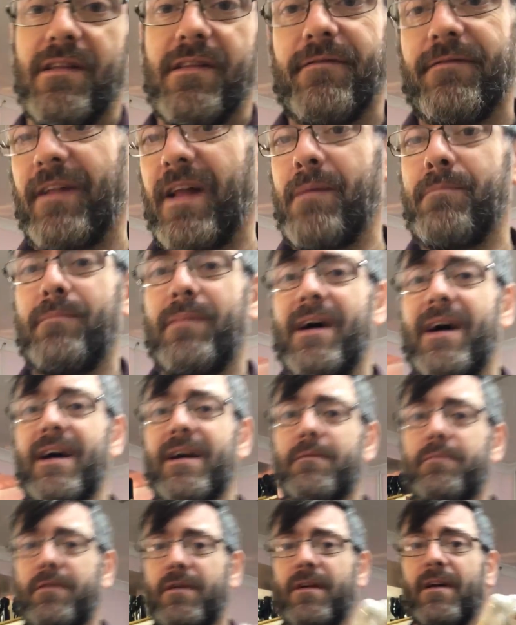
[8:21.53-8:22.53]
flat
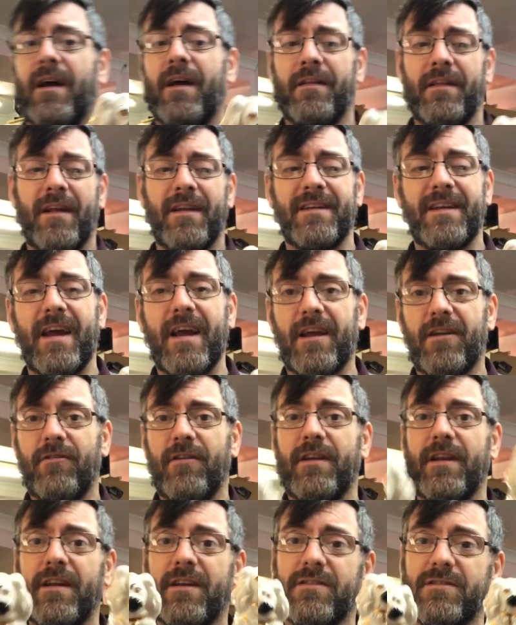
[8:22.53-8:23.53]
back and
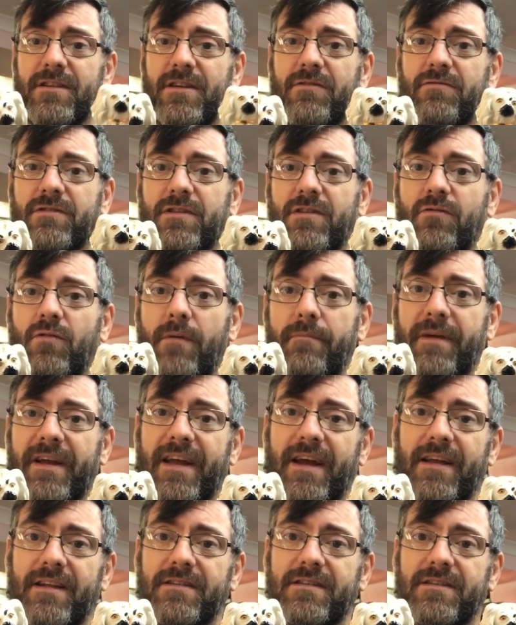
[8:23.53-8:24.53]
undecorated because they used to go up
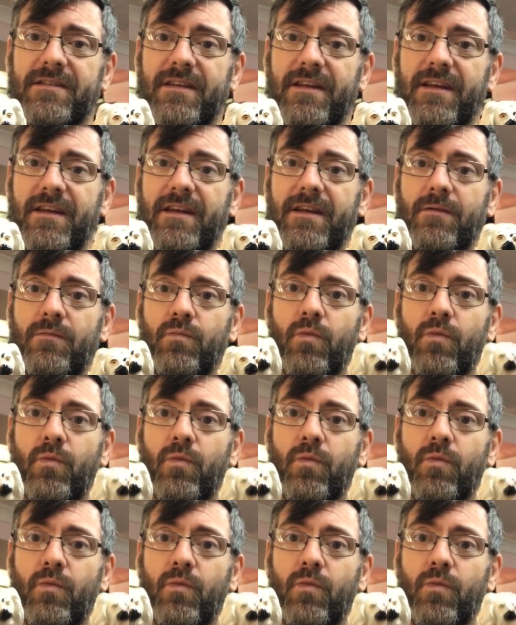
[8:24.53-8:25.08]
against the